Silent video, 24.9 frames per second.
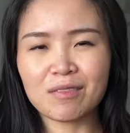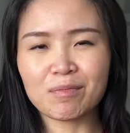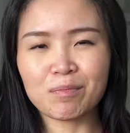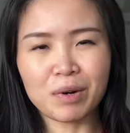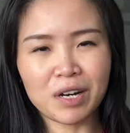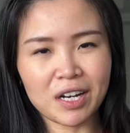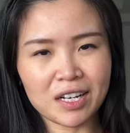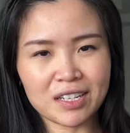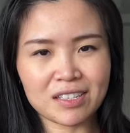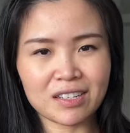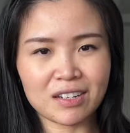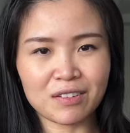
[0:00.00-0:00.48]

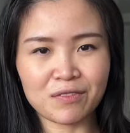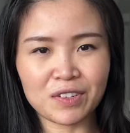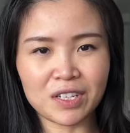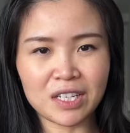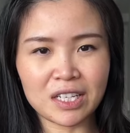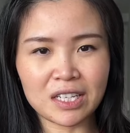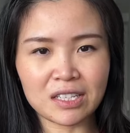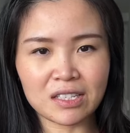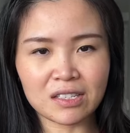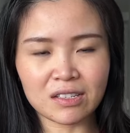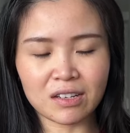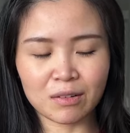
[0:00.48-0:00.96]
positive
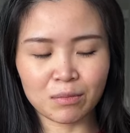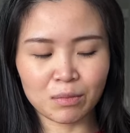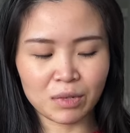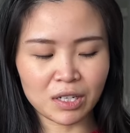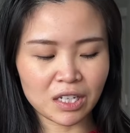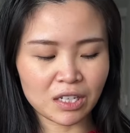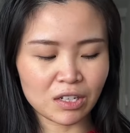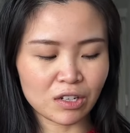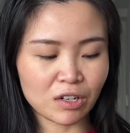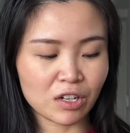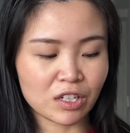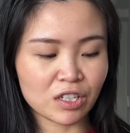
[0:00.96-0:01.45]
ease on me,
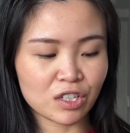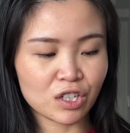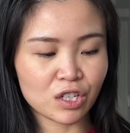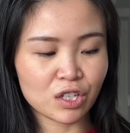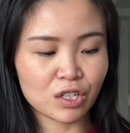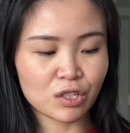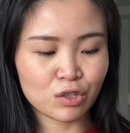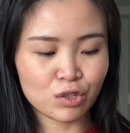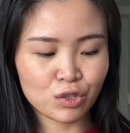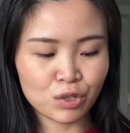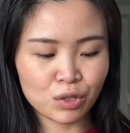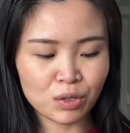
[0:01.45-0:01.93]
not
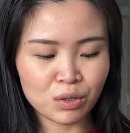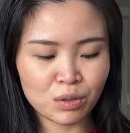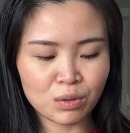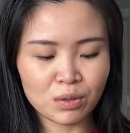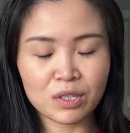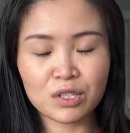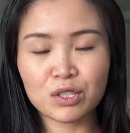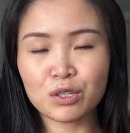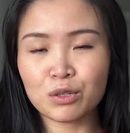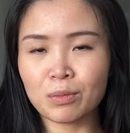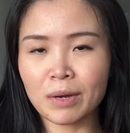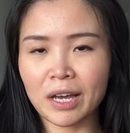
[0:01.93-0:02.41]
too
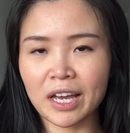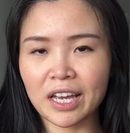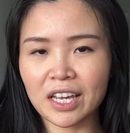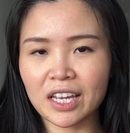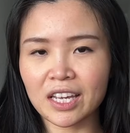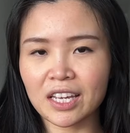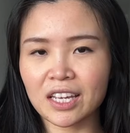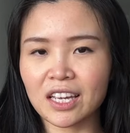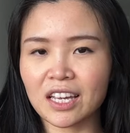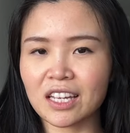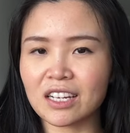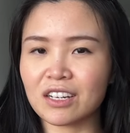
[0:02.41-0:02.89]

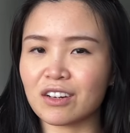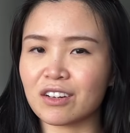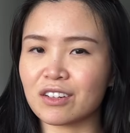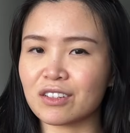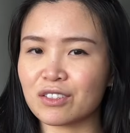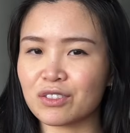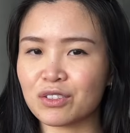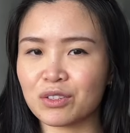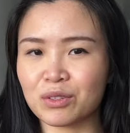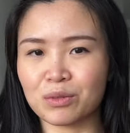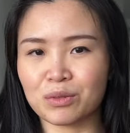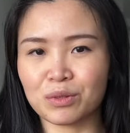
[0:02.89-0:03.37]
baggy and not
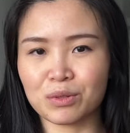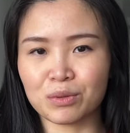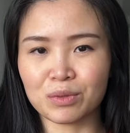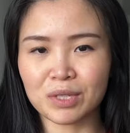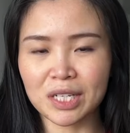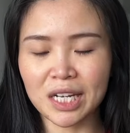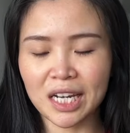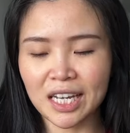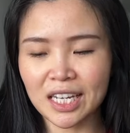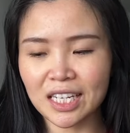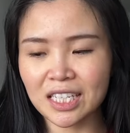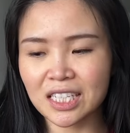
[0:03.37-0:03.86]
too
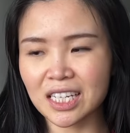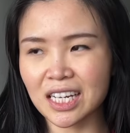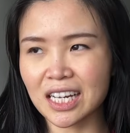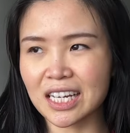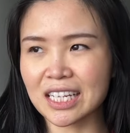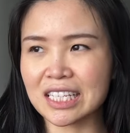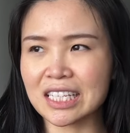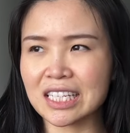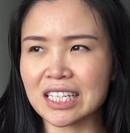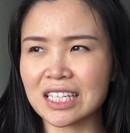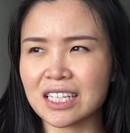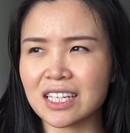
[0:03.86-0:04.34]
tight. I
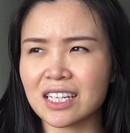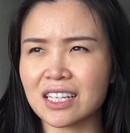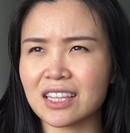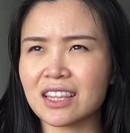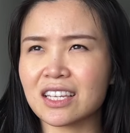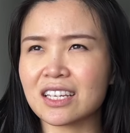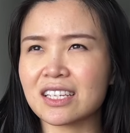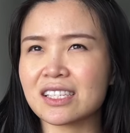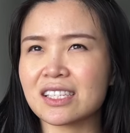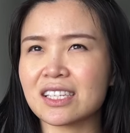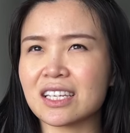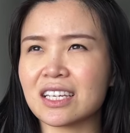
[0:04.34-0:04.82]
knitted
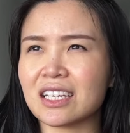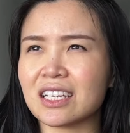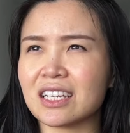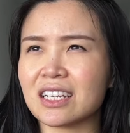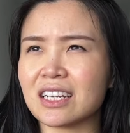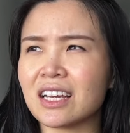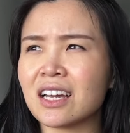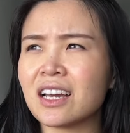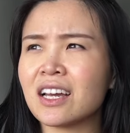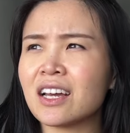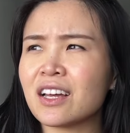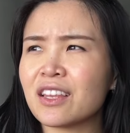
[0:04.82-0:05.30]
this in
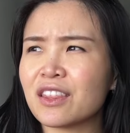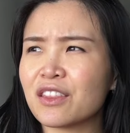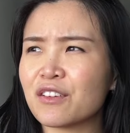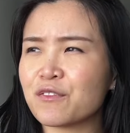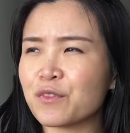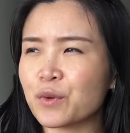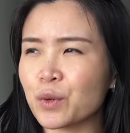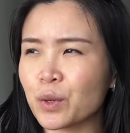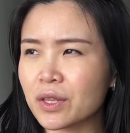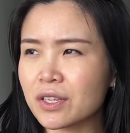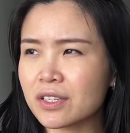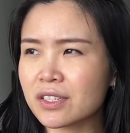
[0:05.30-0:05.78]
the
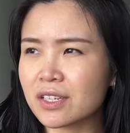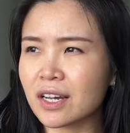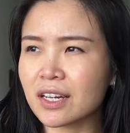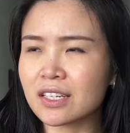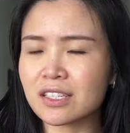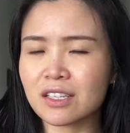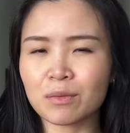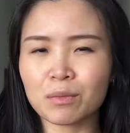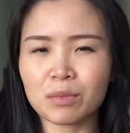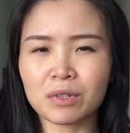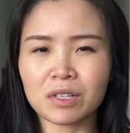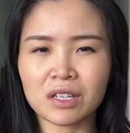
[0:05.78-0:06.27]
4th
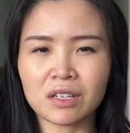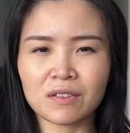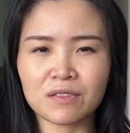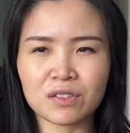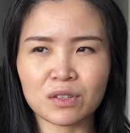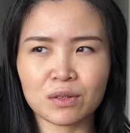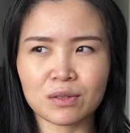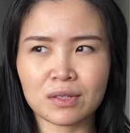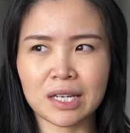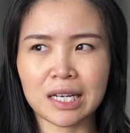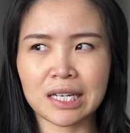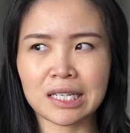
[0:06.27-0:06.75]
size, I believe,
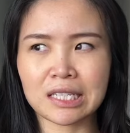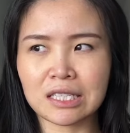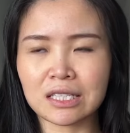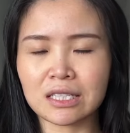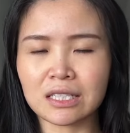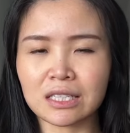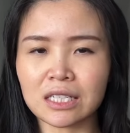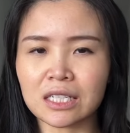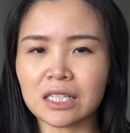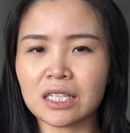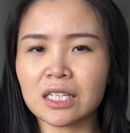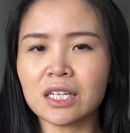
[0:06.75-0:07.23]
so size
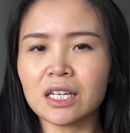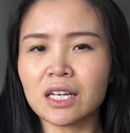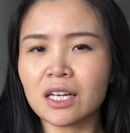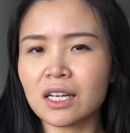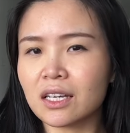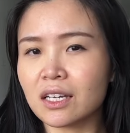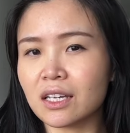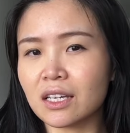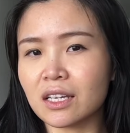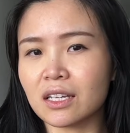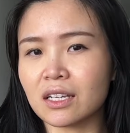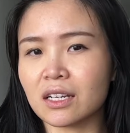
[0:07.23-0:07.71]
D
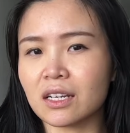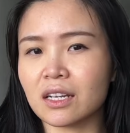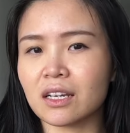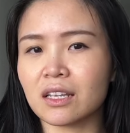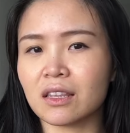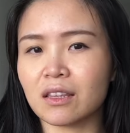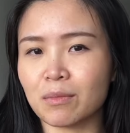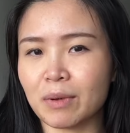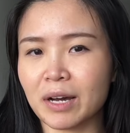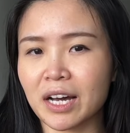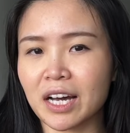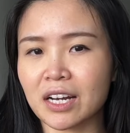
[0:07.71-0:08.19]
in
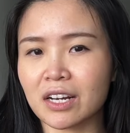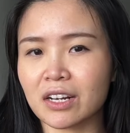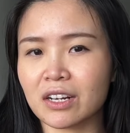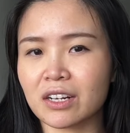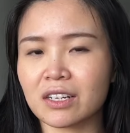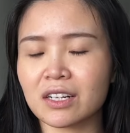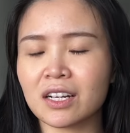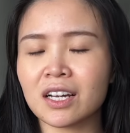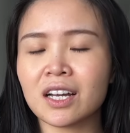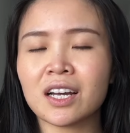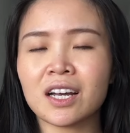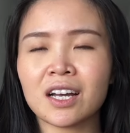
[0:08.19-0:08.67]
the pattern.